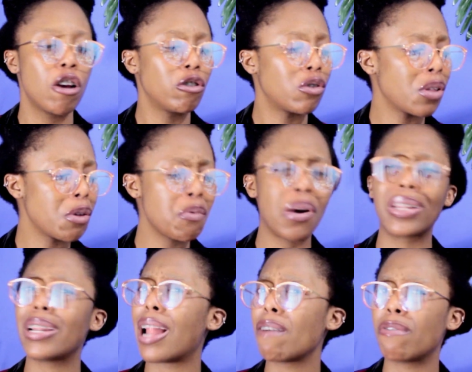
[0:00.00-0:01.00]
so that you are
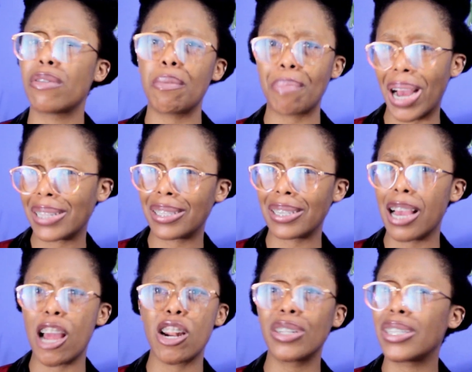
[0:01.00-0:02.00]
the life of the
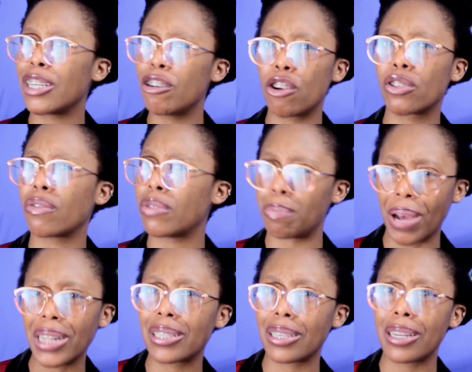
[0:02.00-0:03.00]
party and not the idiot of the
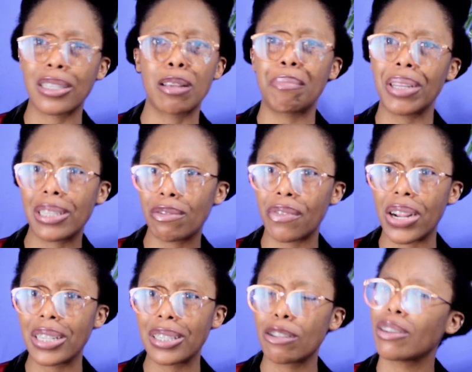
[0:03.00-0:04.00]
party. There's a big
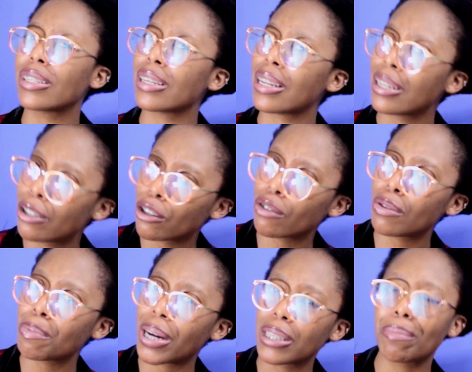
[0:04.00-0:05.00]
difference, not the idiot of
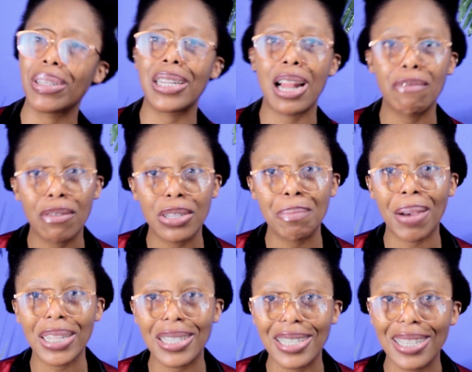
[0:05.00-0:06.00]
the party, but the life of the
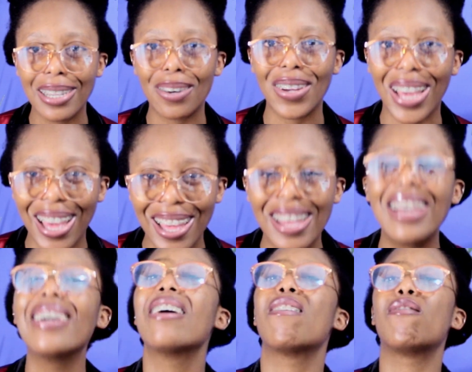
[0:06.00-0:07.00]
party, okay?
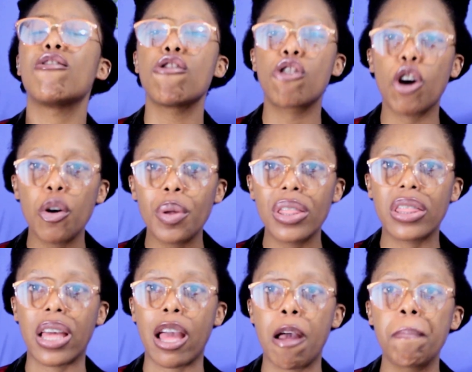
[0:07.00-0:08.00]
When you go
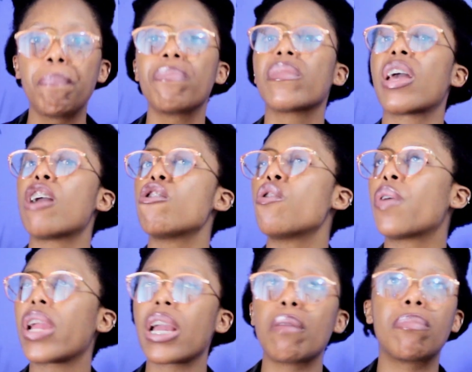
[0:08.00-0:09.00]
in there,
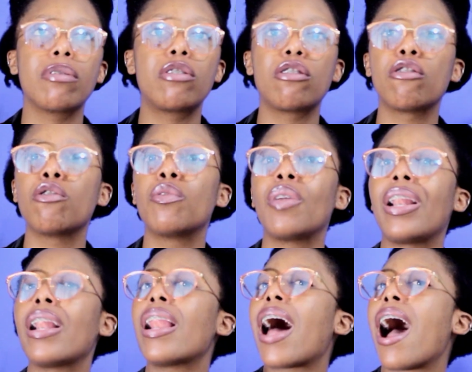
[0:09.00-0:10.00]
you're able to
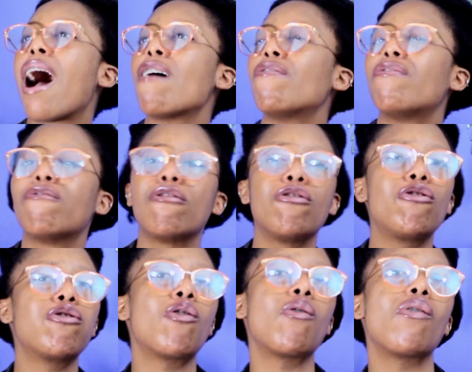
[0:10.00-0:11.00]
laugh and
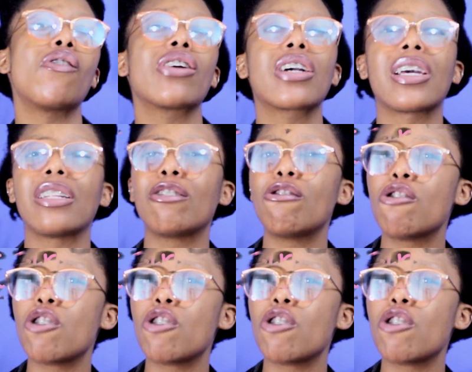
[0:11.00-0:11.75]
talk and, you